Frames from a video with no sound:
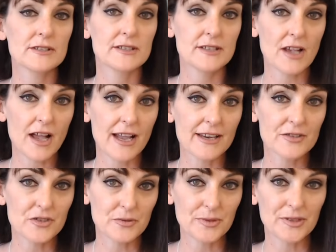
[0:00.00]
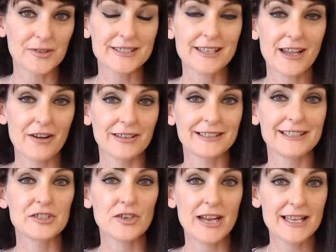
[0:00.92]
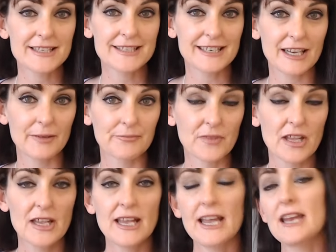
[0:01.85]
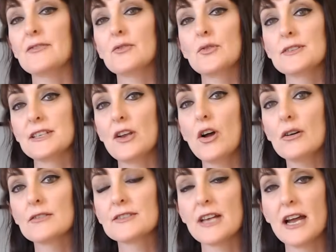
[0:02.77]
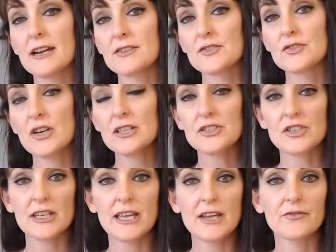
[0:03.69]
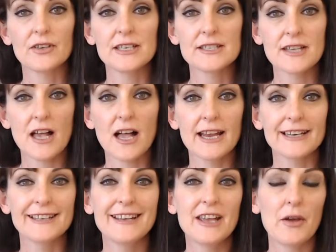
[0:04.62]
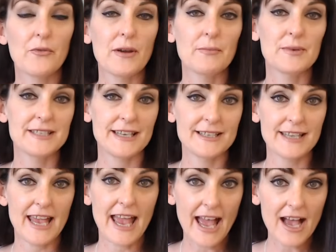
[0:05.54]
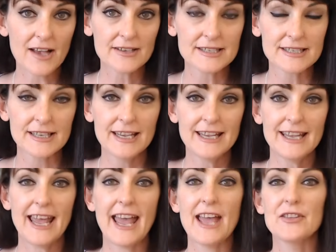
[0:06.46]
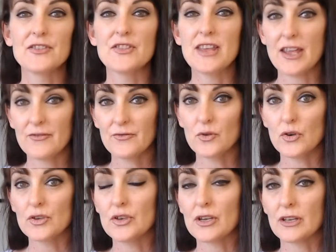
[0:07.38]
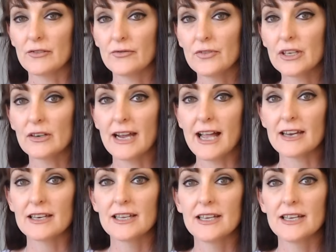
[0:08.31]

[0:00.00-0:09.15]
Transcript: sign Jupiter is currently transiting. And of course, in whole sign astrology, every sign represents a house, and therefore you can figure out